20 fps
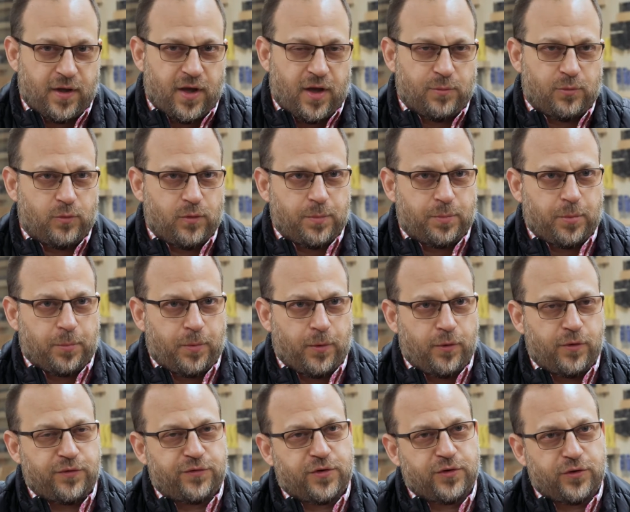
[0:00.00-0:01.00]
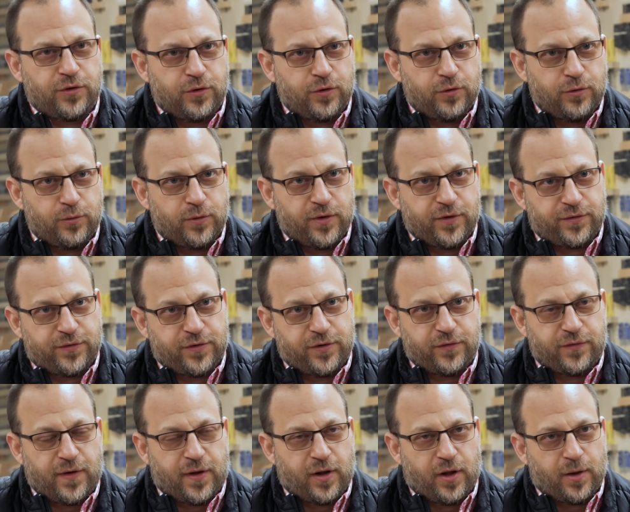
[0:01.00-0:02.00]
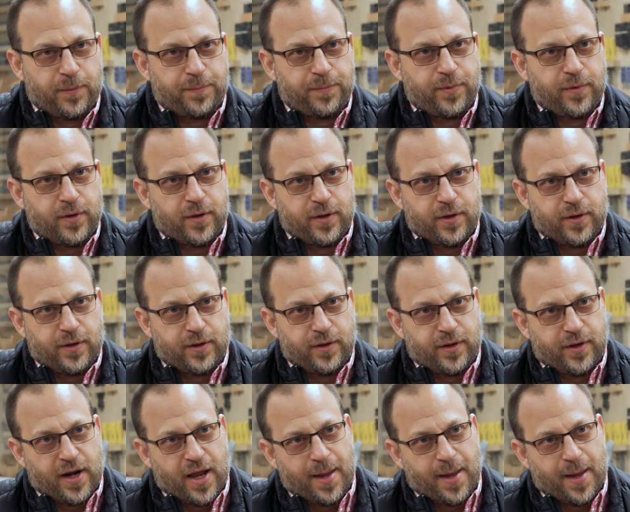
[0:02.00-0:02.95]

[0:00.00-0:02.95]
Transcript: And what we proposed to do was to develop an